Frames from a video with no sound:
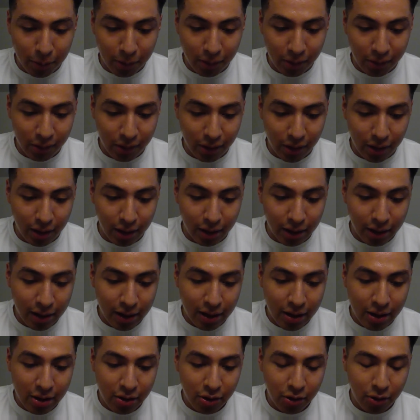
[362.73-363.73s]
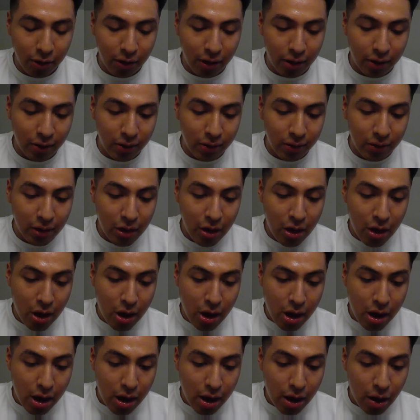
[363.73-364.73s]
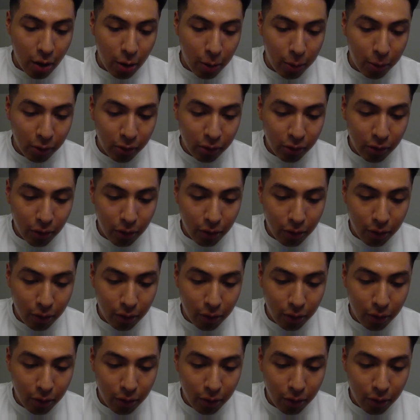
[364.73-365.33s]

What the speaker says: by saying, she ends, and most